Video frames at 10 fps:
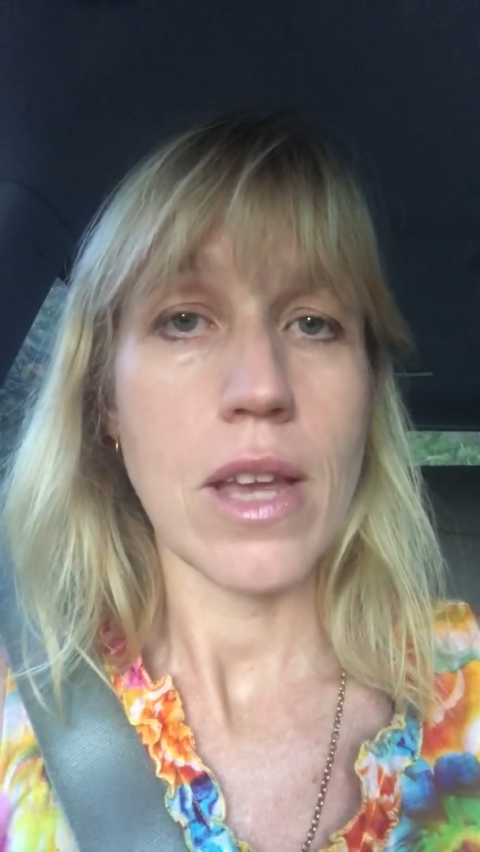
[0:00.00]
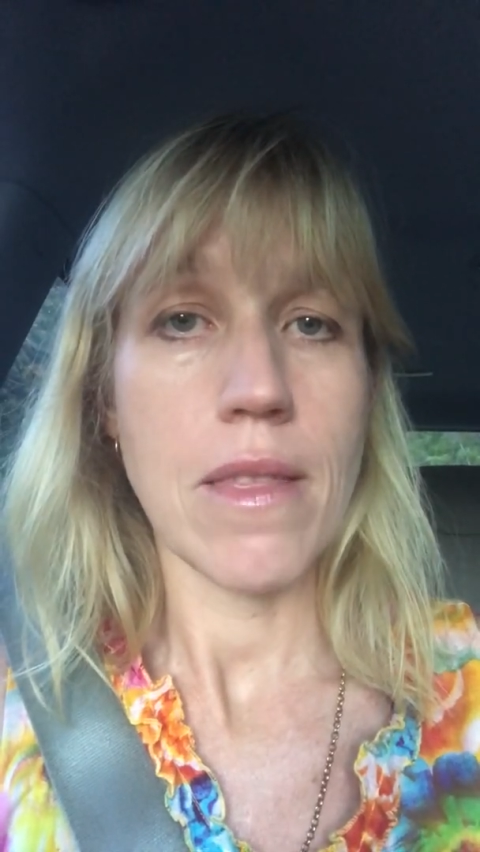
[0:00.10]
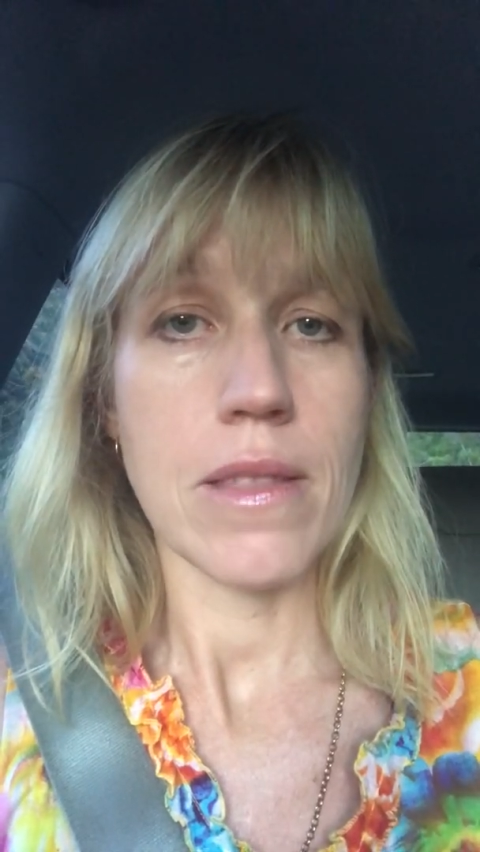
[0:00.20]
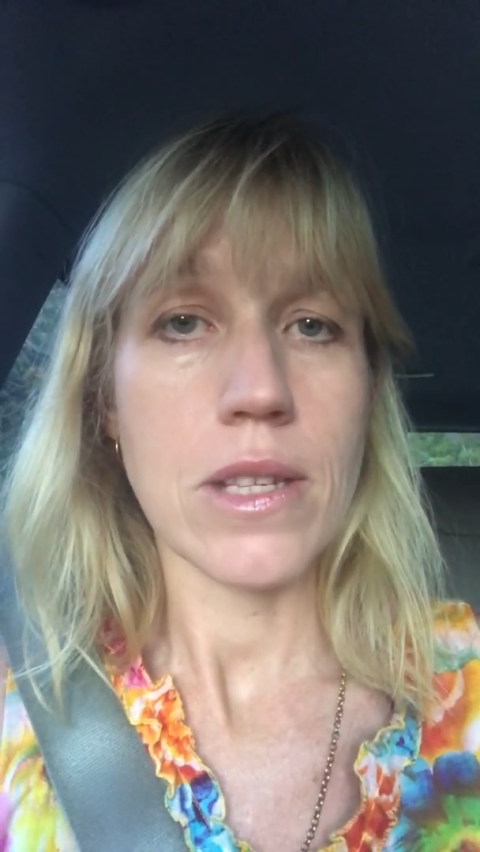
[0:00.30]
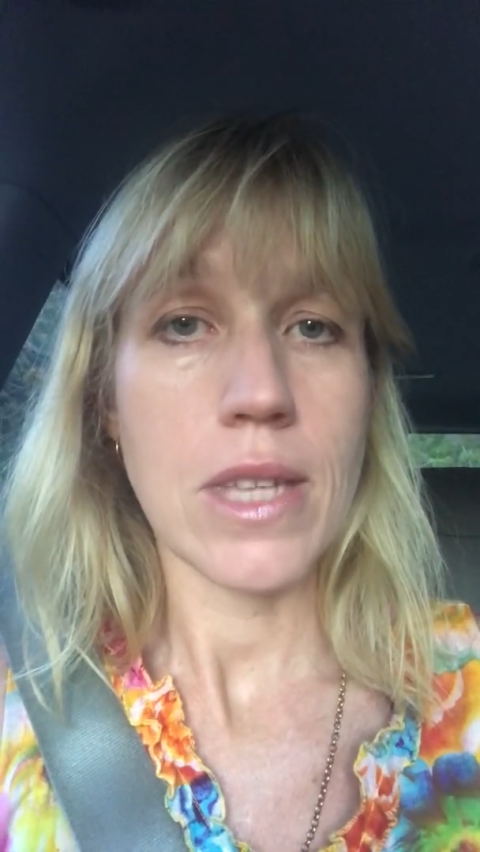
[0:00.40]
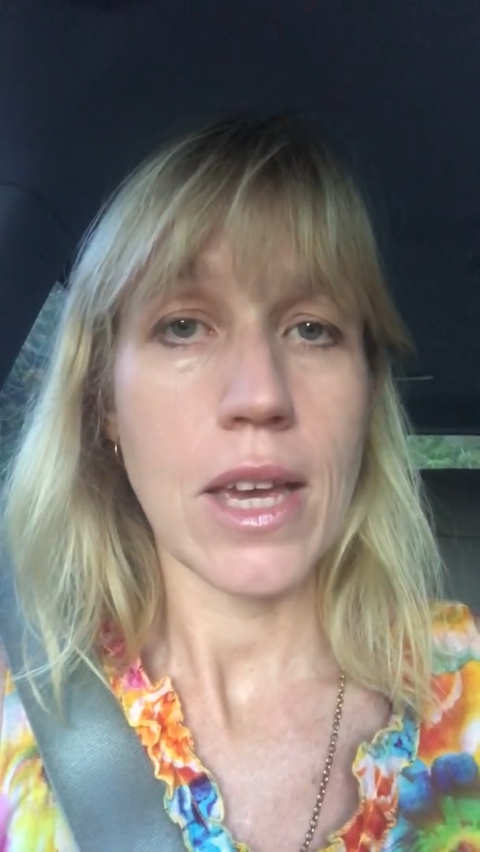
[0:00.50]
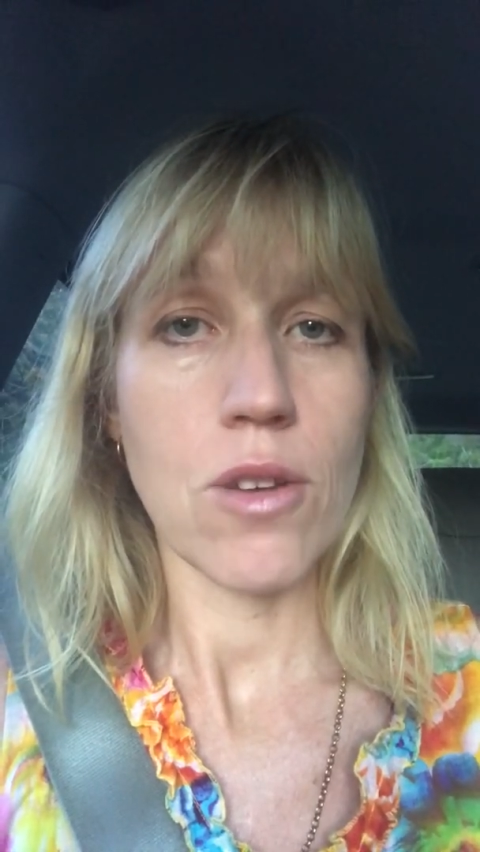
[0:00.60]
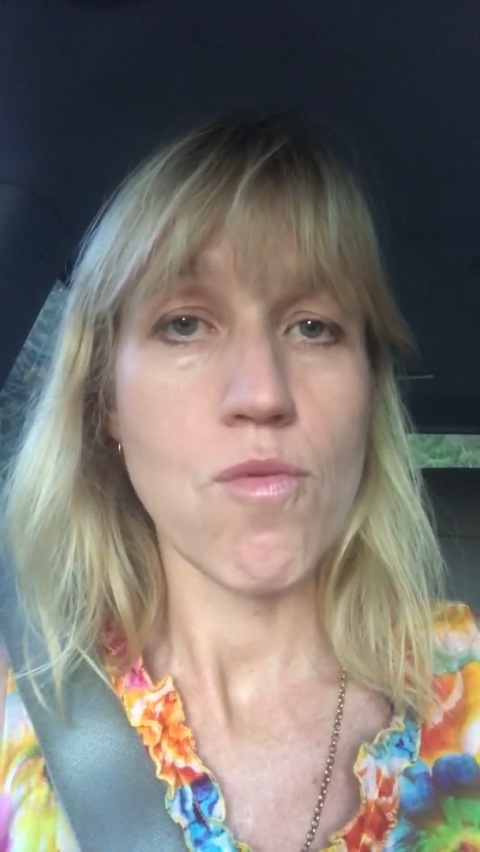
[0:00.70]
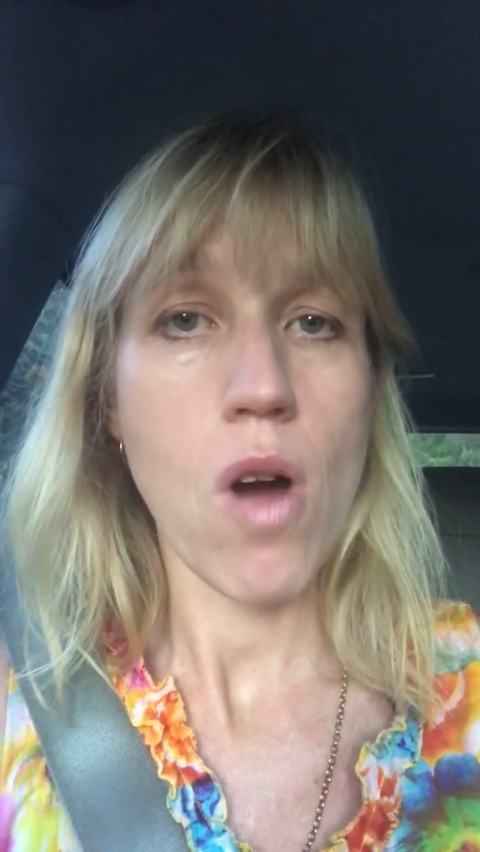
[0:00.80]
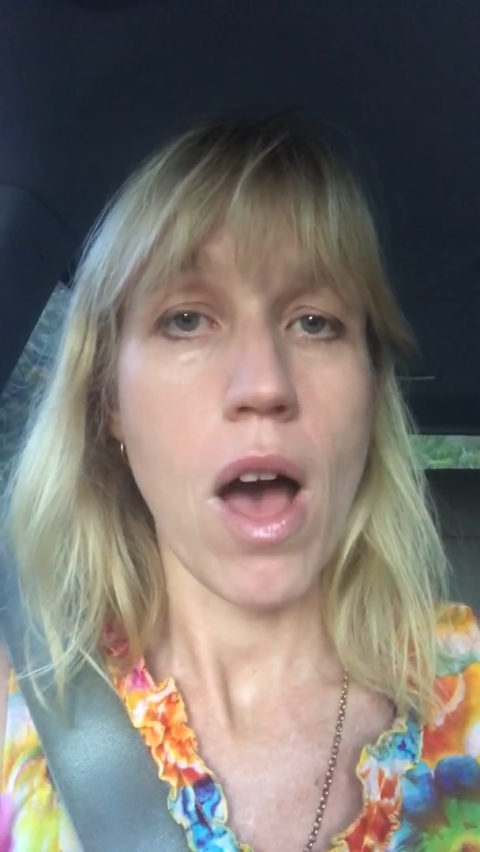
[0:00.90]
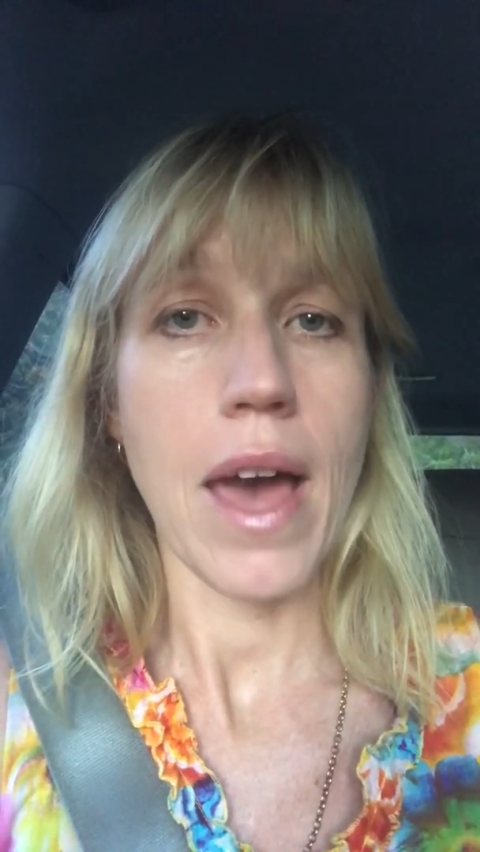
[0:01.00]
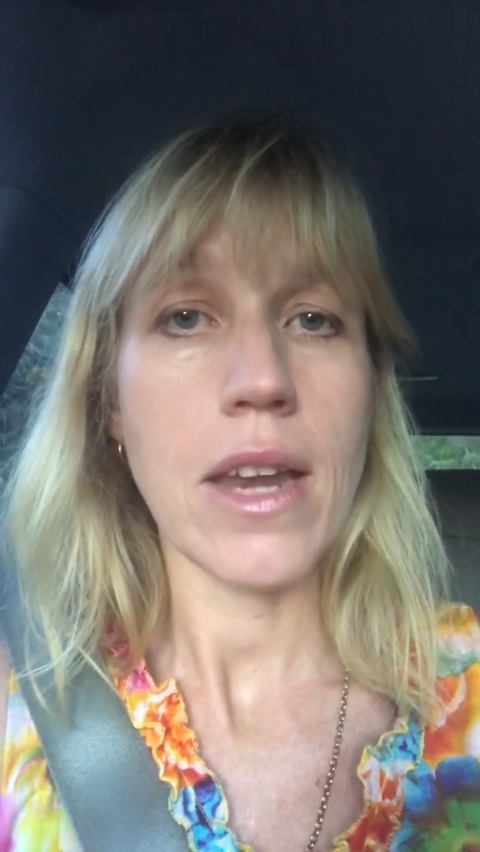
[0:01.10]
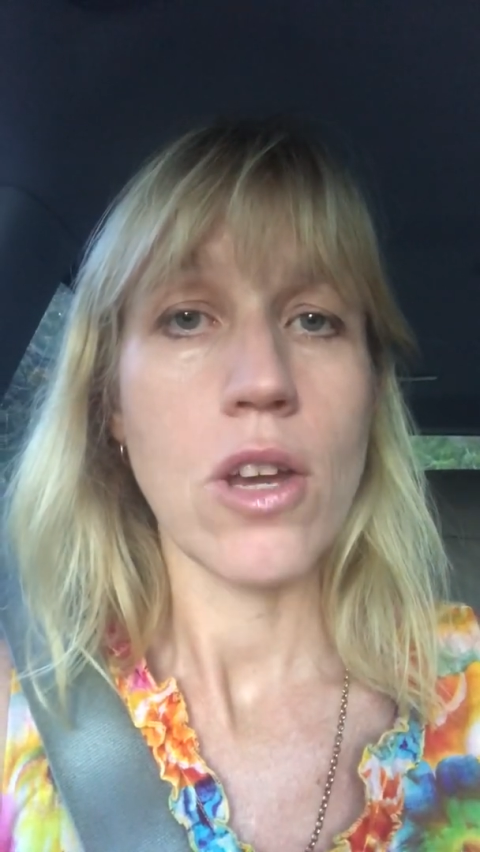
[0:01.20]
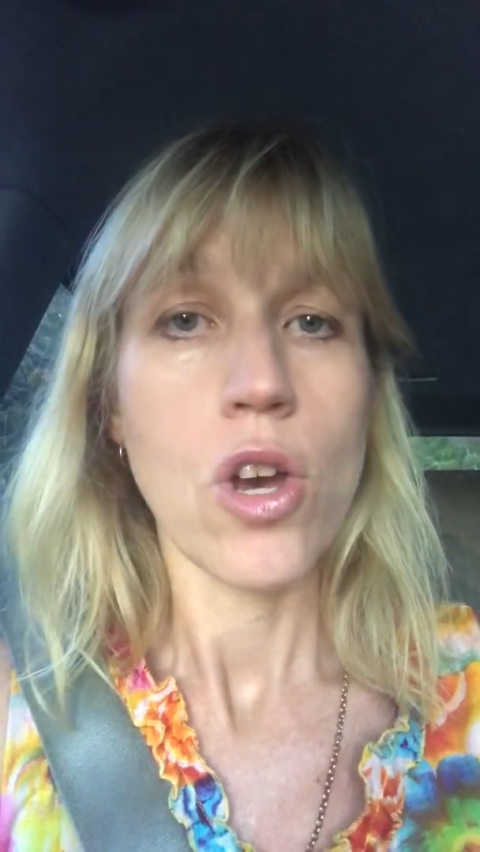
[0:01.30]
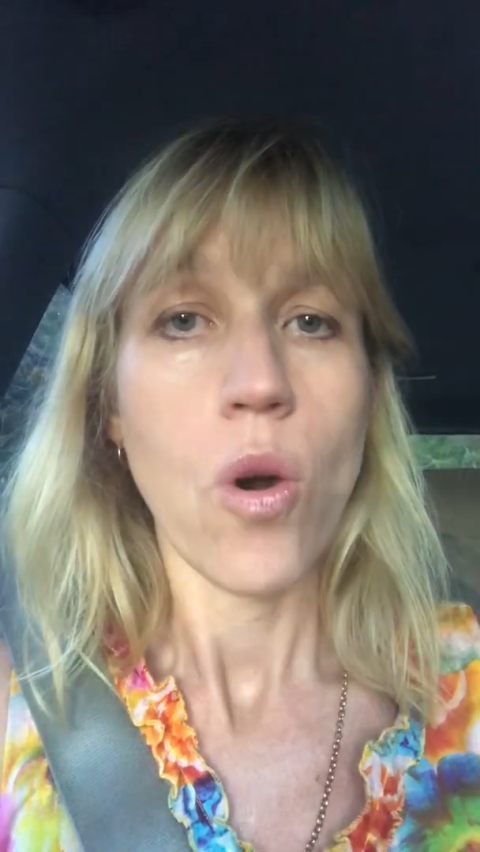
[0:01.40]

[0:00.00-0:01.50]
and then the second right?